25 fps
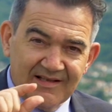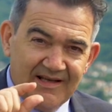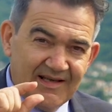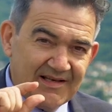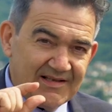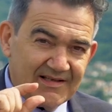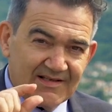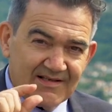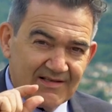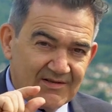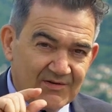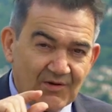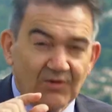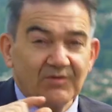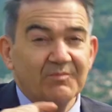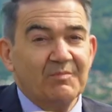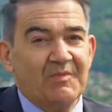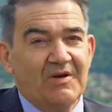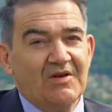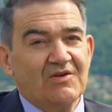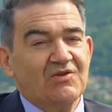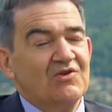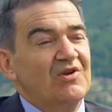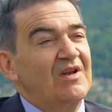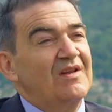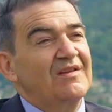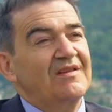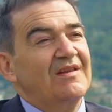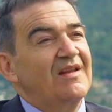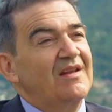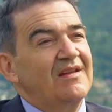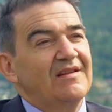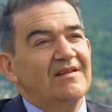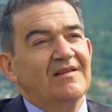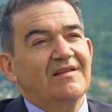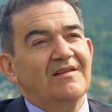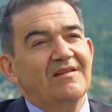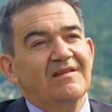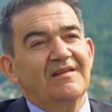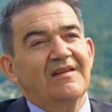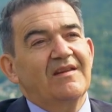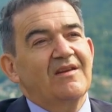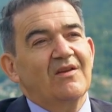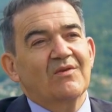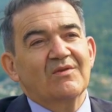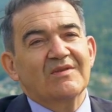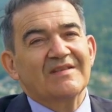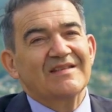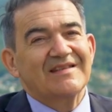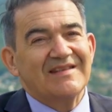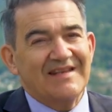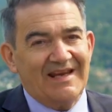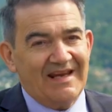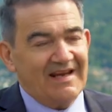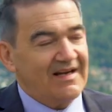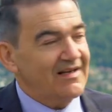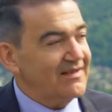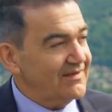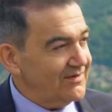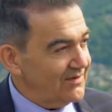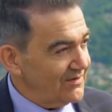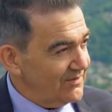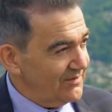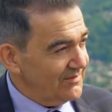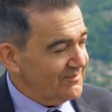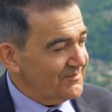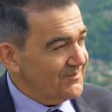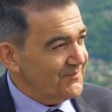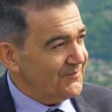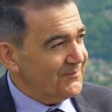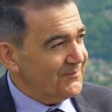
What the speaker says: takes not much and then they are scared, you know.